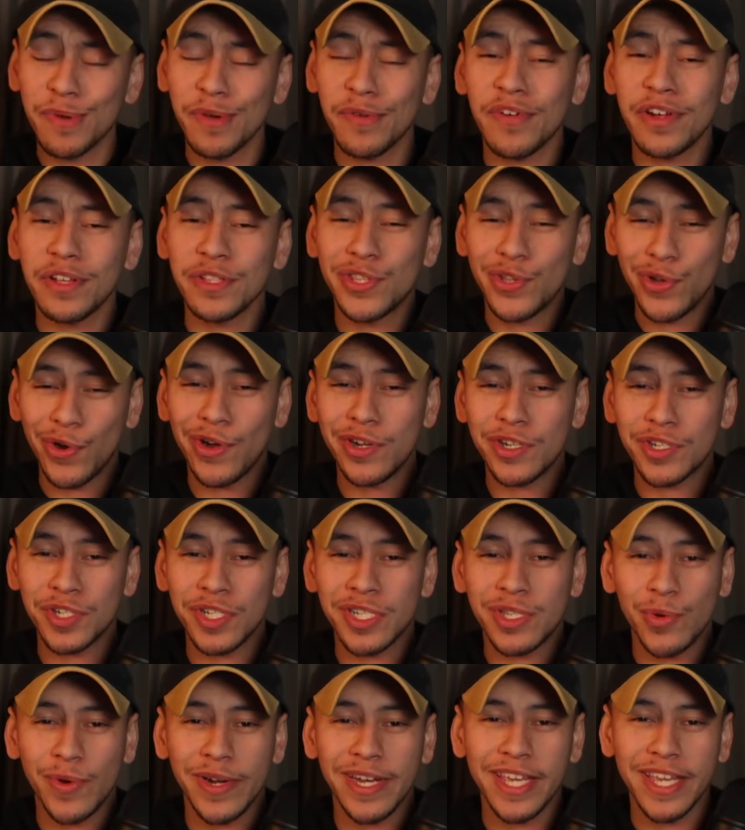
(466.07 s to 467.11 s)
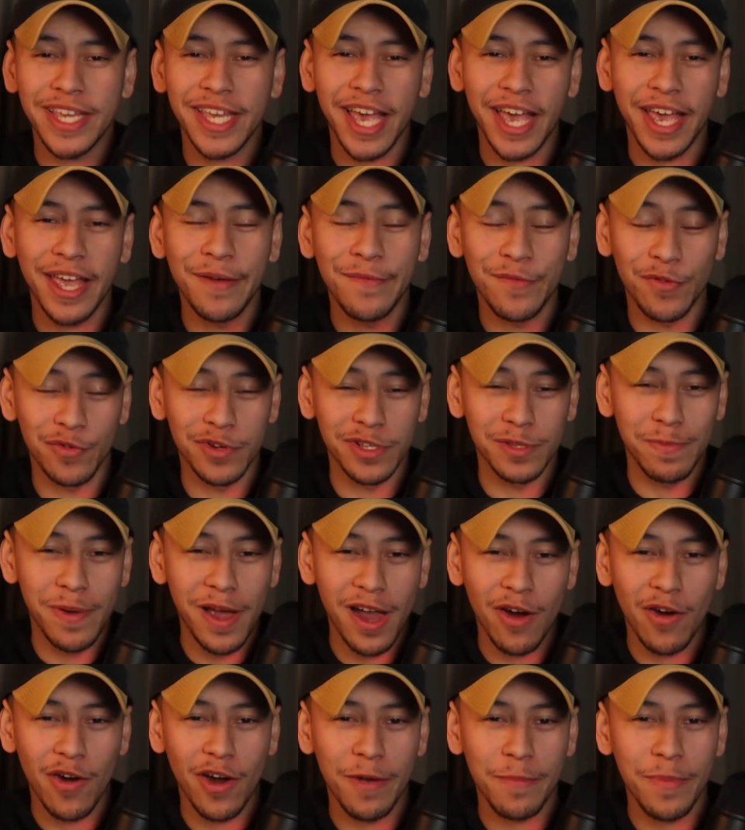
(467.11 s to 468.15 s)
me around 220k for his
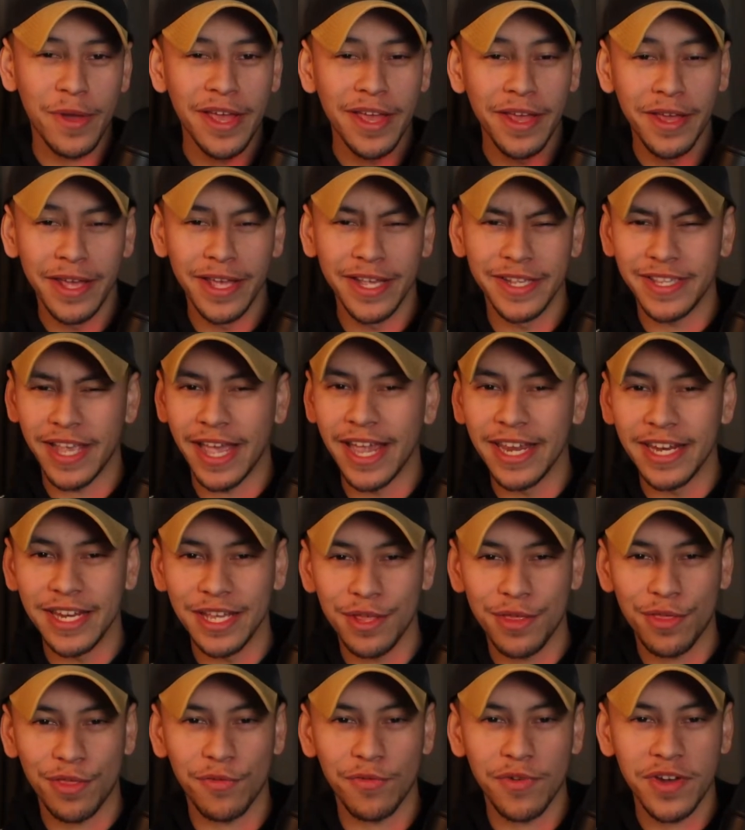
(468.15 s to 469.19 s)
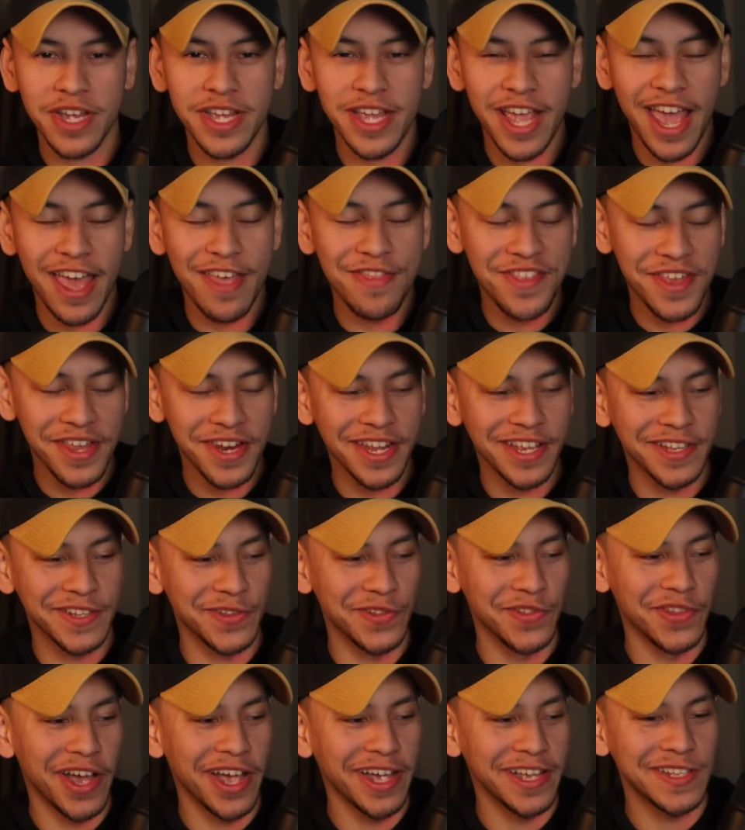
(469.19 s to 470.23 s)
power up, his 83, and then his
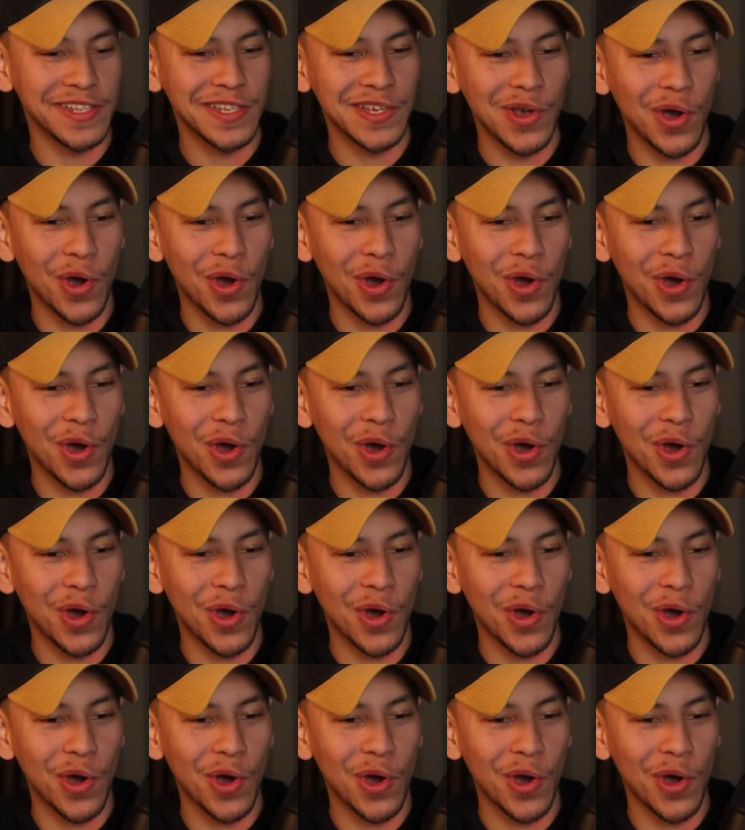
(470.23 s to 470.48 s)
90